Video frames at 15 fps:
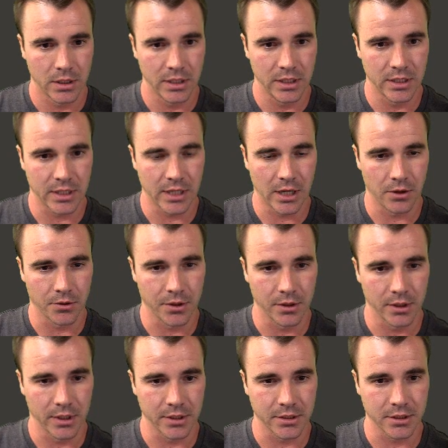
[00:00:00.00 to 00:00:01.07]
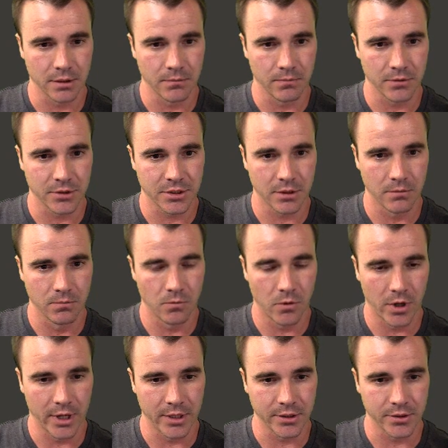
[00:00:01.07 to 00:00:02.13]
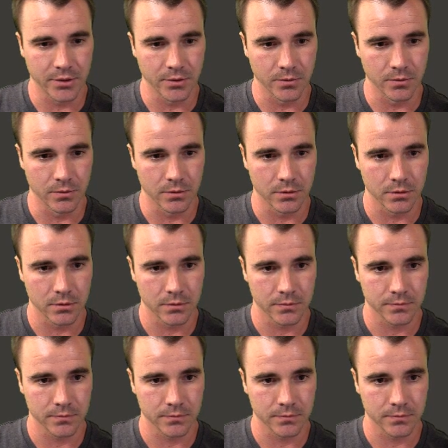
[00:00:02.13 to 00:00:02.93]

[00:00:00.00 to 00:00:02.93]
I need to calculate some way to